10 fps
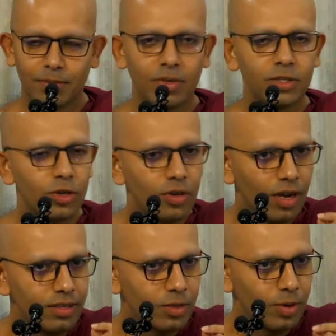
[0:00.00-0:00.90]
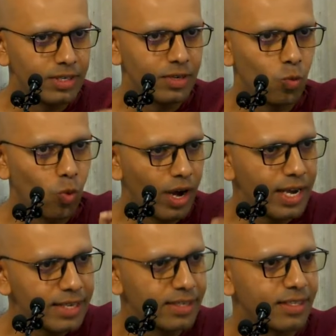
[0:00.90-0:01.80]
But you got to ask the question, why
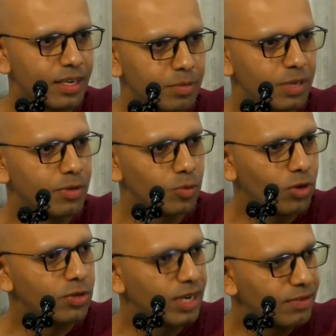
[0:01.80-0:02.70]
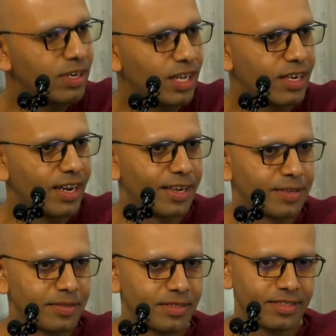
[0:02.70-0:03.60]
is it that people want to live another
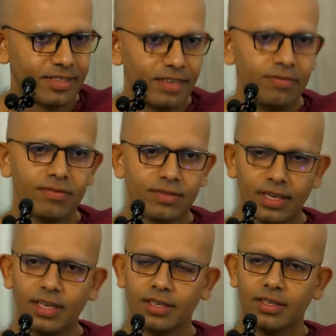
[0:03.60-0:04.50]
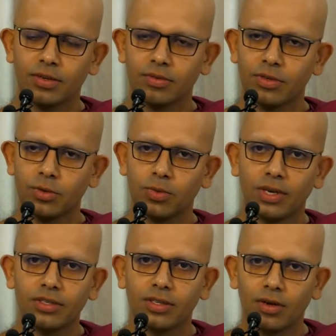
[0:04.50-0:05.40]
day? If, say, you know, you
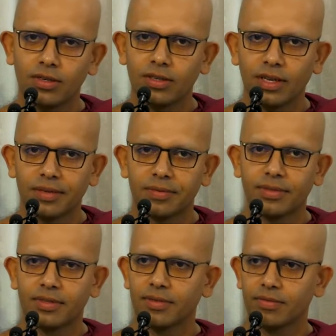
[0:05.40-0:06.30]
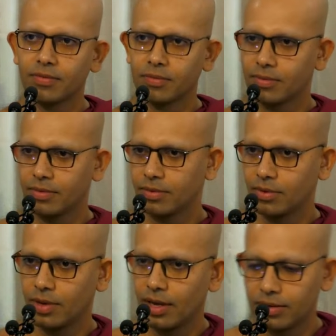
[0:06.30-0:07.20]
went to the doctor today,
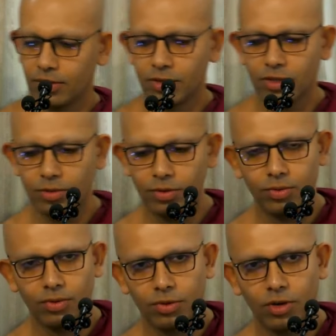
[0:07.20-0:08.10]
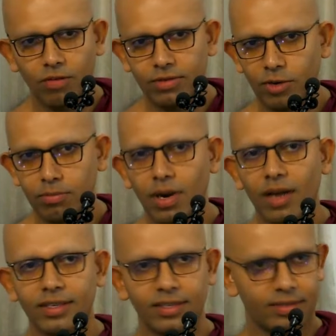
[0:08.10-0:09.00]
you coughed out
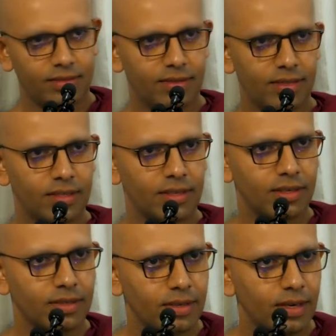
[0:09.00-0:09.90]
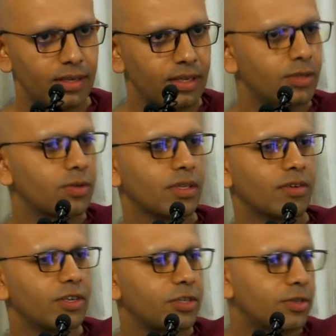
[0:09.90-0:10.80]
blood, let's say, right? They
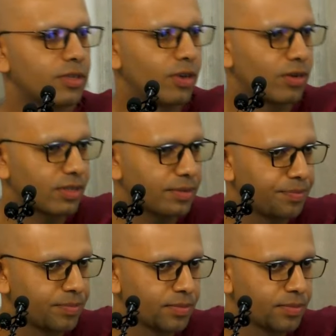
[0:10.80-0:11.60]
rush you to the doctor,